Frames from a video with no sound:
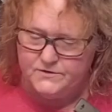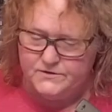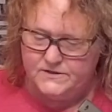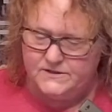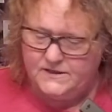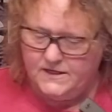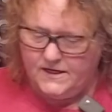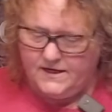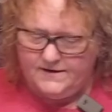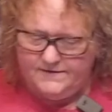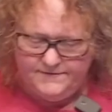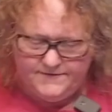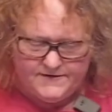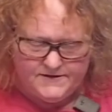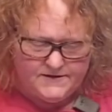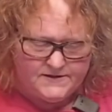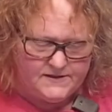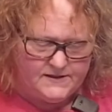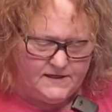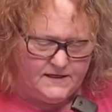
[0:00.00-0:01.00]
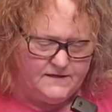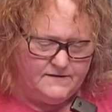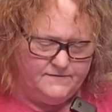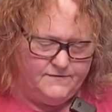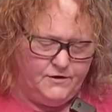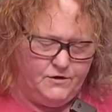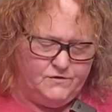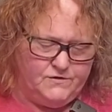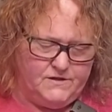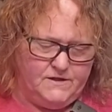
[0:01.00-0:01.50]
stuff instead of
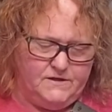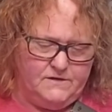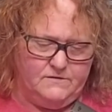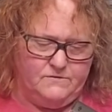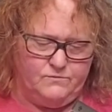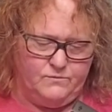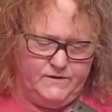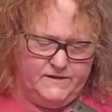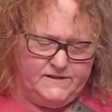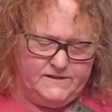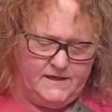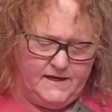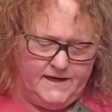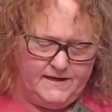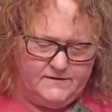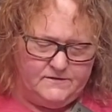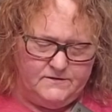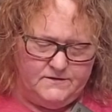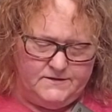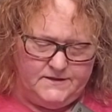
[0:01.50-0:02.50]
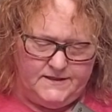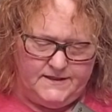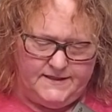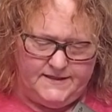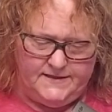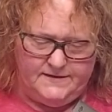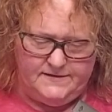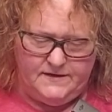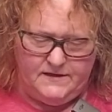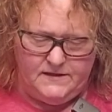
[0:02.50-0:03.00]
using recycled.
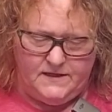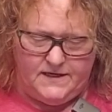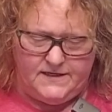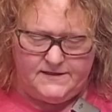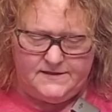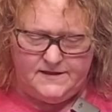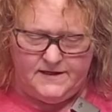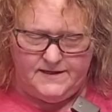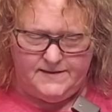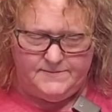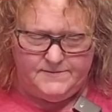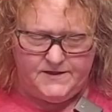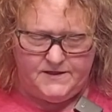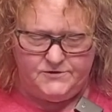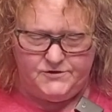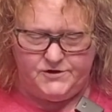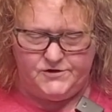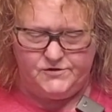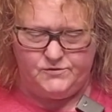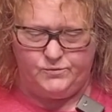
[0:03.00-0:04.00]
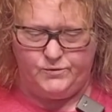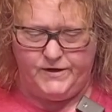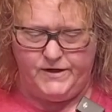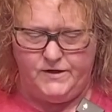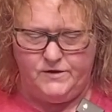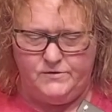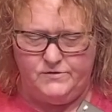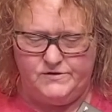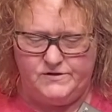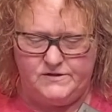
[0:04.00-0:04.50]
A lot of times I'll just
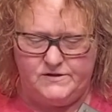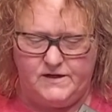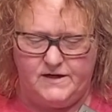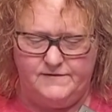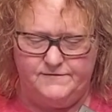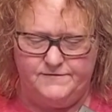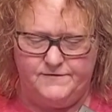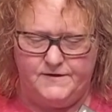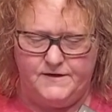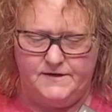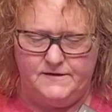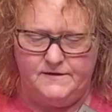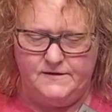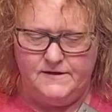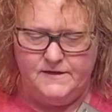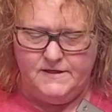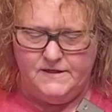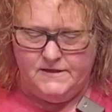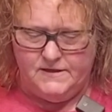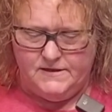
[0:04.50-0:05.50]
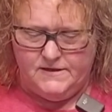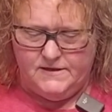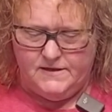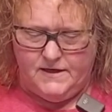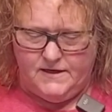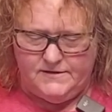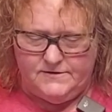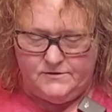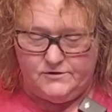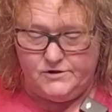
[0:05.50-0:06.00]
reuse stuff that
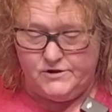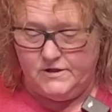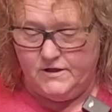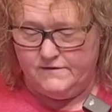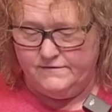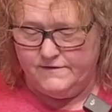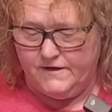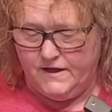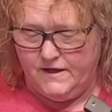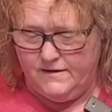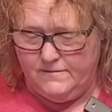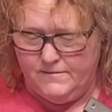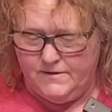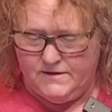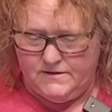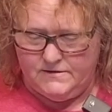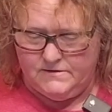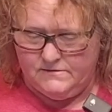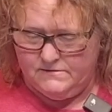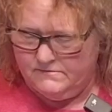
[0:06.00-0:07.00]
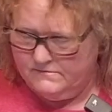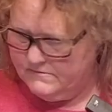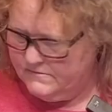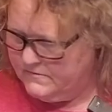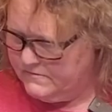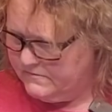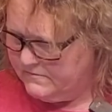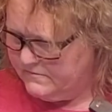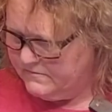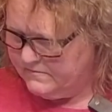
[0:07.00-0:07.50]
other stuff came in,
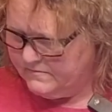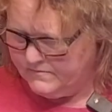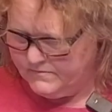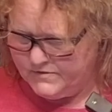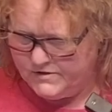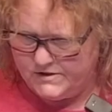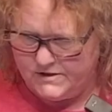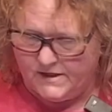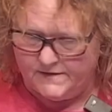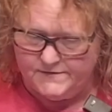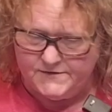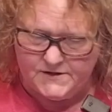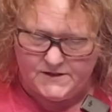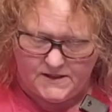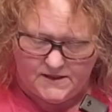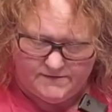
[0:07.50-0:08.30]
stuff,